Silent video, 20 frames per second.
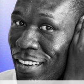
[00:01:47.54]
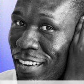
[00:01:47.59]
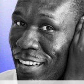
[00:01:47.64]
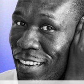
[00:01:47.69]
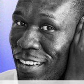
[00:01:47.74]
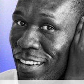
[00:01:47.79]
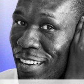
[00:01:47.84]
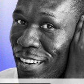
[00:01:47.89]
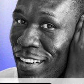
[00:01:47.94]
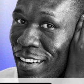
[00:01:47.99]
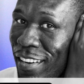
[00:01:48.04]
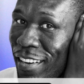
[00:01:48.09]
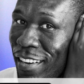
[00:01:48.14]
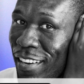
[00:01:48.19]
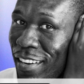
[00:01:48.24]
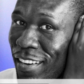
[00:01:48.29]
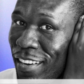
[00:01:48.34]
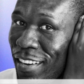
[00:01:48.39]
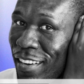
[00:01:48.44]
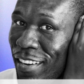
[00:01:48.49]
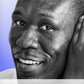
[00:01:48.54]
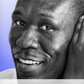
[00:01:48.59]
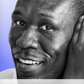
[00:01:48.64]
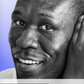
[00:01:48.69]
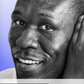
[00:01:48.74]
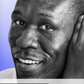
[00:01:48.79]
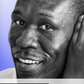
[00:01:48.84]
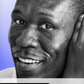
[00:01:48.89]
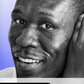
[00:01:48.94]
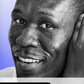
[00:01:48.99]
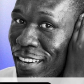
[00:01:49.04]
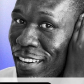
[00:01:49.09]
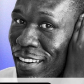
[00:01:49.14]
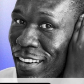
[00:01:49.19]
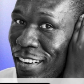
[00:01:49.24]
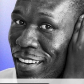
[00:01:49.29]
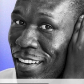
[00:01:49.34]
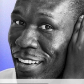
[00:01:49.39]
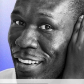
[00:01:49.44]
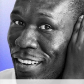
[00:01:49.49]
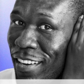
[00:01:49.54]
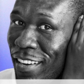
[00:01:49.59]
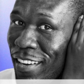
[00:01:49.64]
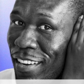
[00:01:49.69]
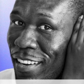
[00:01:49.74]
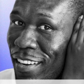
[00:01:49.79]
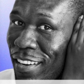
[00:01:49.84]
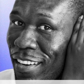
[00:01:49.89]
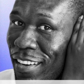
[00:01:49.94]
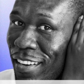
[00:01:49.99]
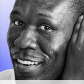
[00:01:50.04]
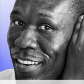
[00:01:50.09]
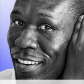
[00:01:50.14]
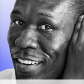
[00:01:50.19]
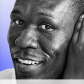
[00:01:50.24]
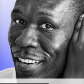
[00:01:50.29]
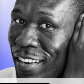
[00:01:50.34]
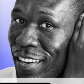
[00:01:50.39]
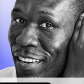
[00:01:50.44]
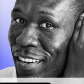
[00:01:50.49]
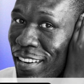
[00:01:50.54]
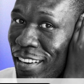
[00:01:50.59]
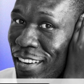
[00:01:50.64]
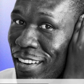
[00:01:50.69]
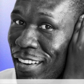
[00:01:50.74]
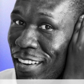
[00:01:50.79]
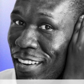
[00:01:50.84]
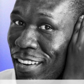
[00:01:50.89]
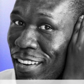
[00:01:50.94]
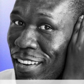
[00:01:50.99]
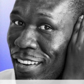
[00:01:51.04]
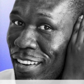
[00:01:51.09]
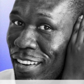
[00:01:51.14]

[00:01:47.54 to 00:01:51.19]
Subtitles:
Nobody speaks.